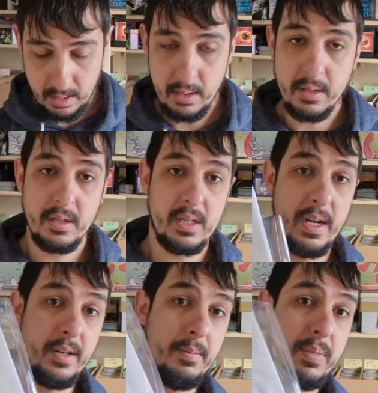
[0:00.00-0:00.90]

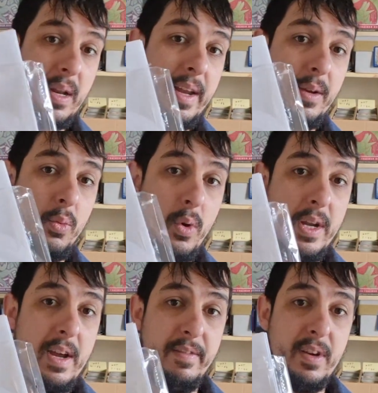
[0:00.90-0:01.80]
Standard plain white
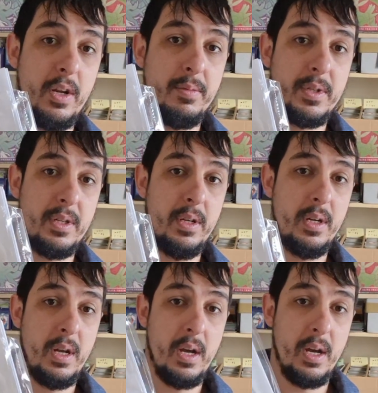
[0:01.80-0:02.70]
envelopes.
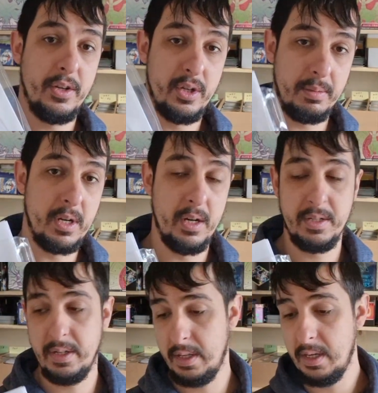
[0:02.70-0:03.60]
Ship cards
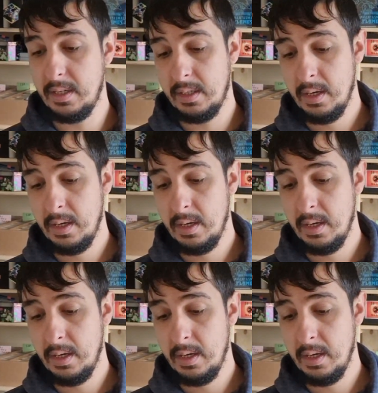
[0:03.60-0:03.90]
in these.